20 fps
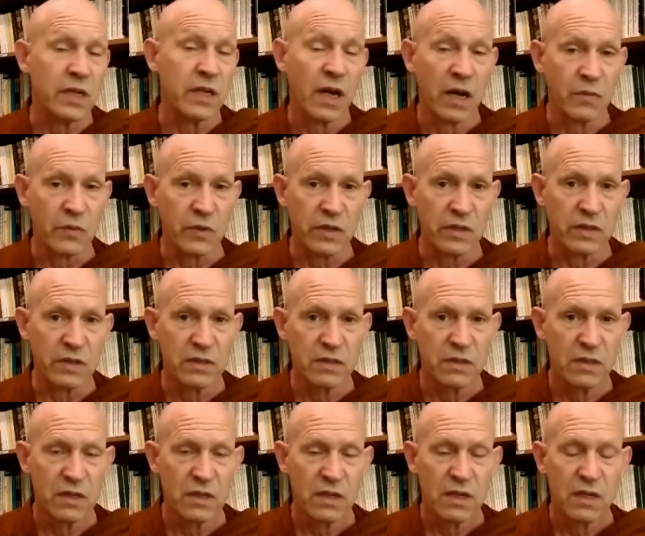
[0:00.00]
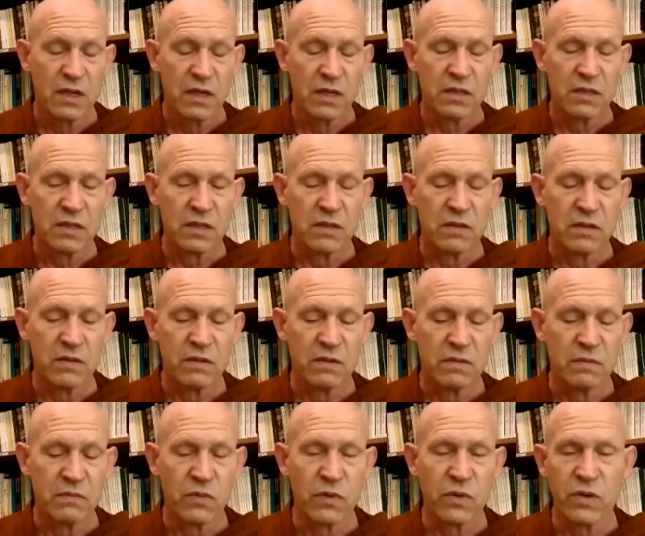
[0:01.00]
and onward
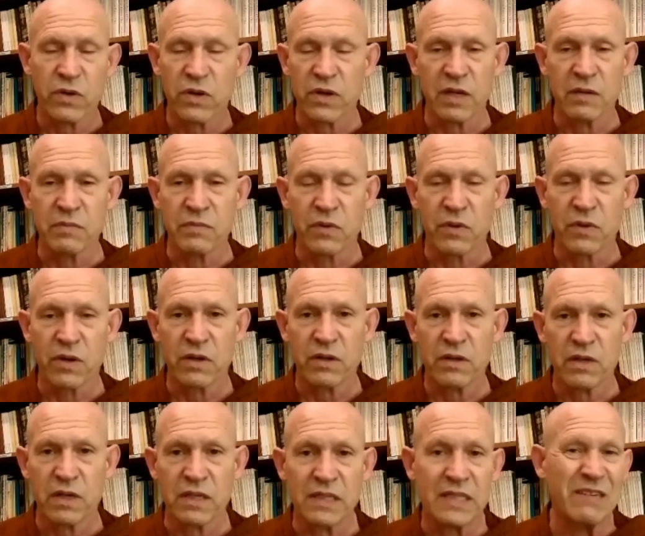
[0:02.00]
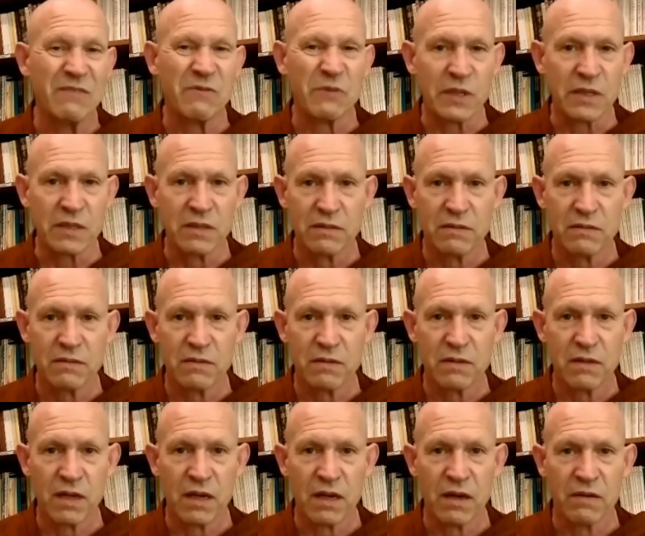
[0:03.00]
to more and more and different
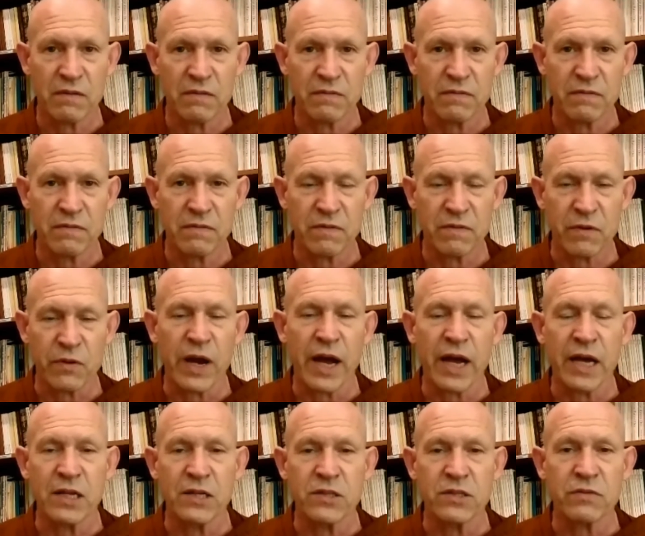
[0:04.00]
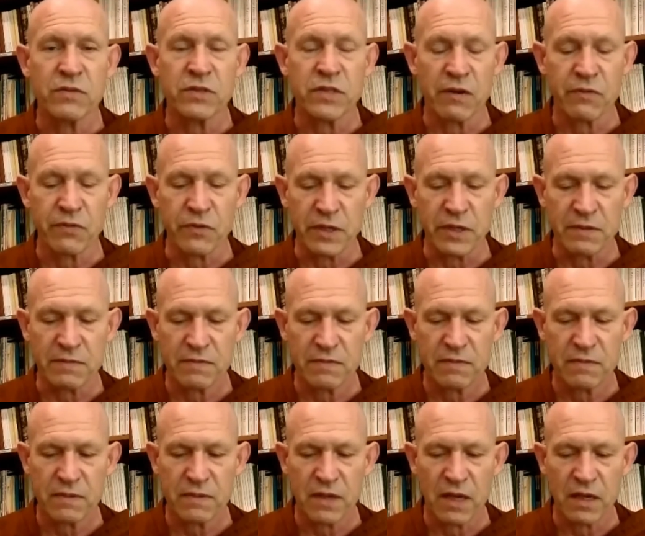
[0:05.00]
varieties of suffering
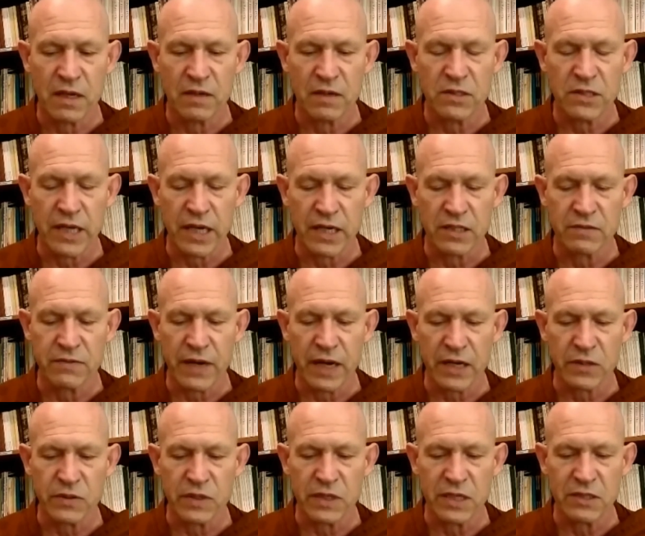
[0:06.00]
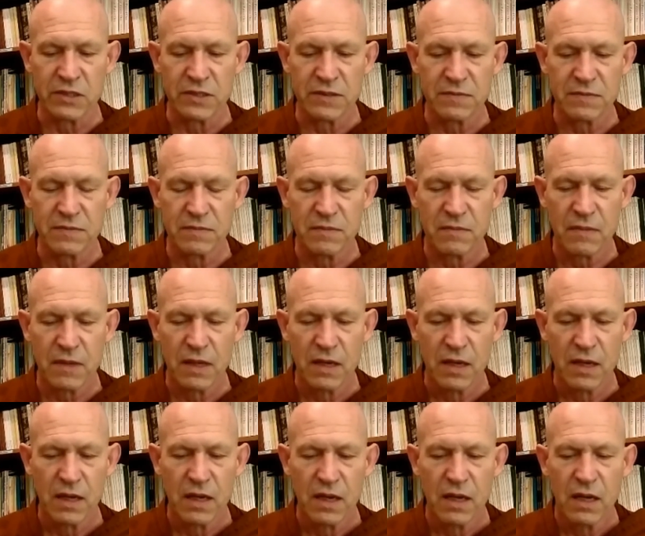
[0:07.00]
and unsatisfactoriness.
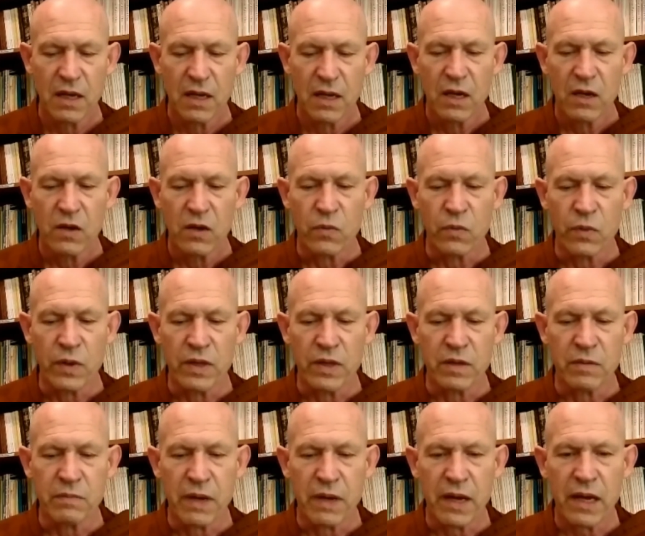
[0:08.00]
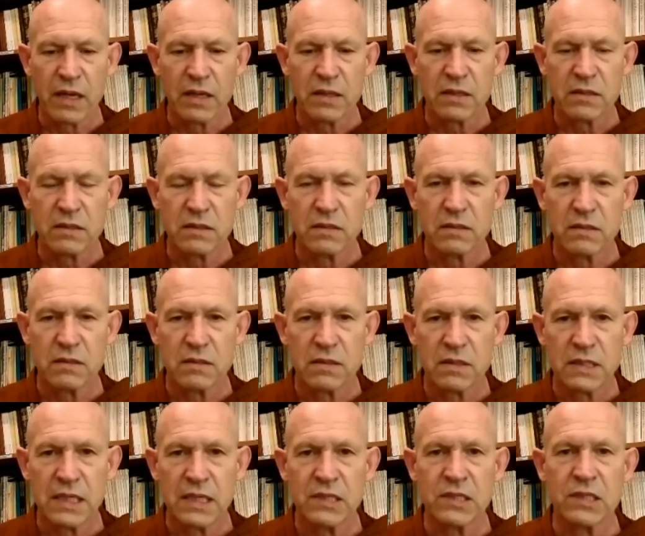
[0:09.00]
When the mind
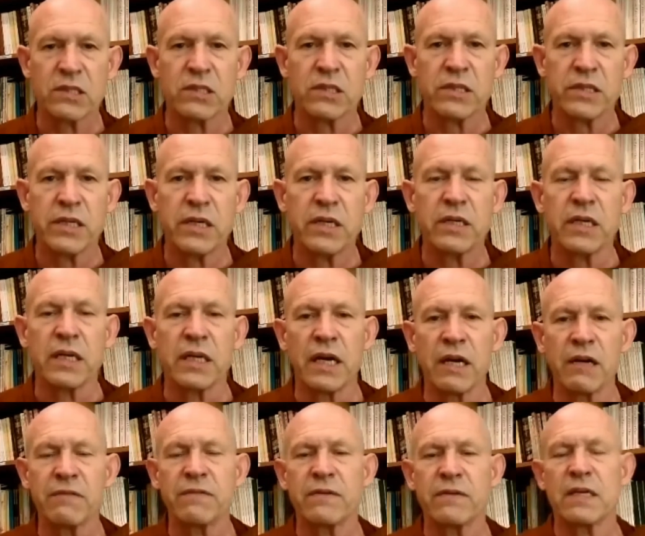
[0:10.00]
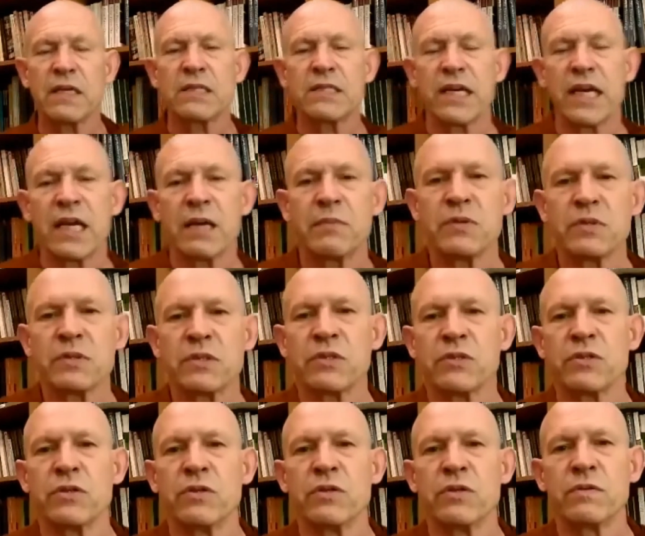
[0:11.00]
sees this clearly enough, it's able
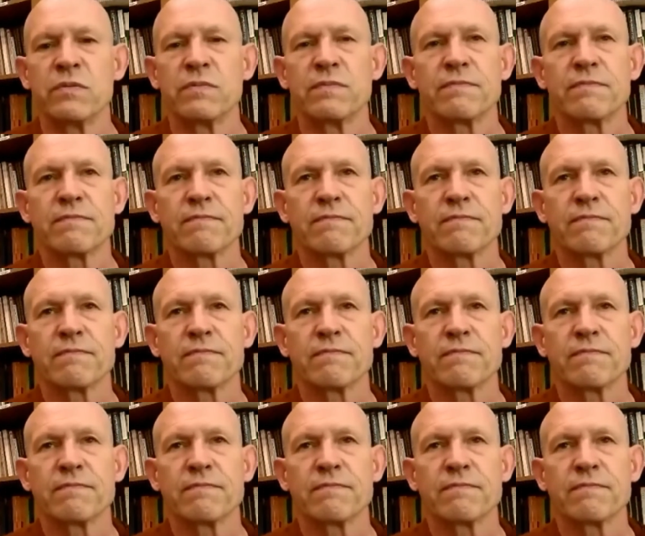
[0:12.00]
to